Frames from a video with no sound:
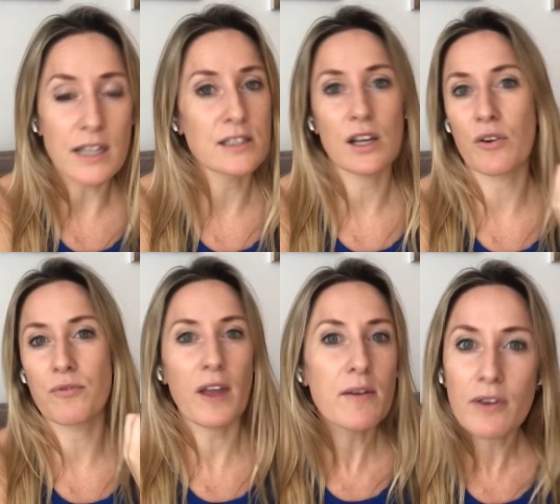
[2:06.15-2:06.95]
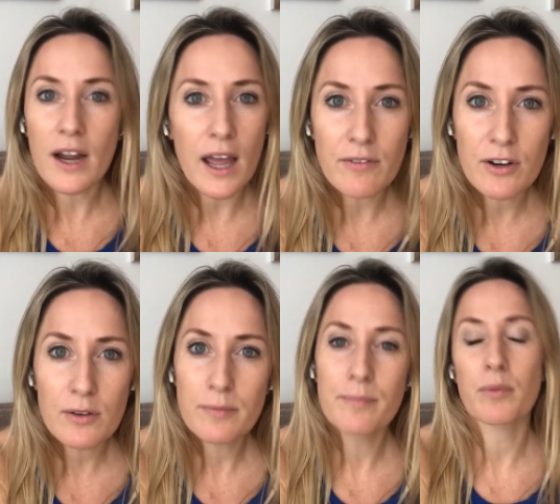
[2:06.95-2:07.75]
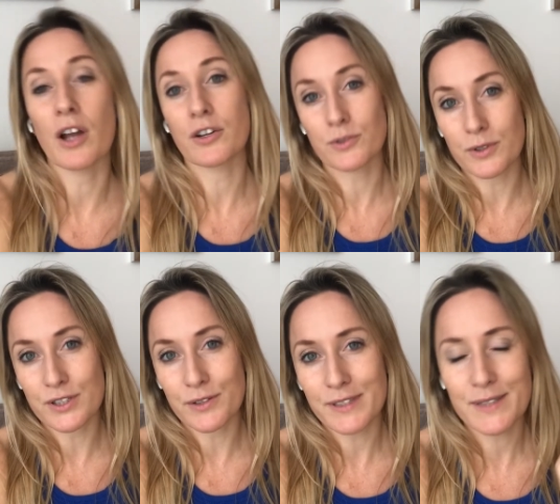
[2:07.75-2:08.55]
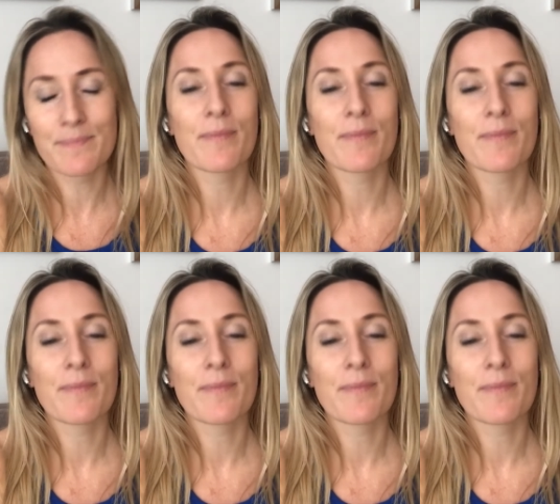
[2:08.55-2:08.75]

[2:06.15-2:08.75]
is their favorite ever product or service,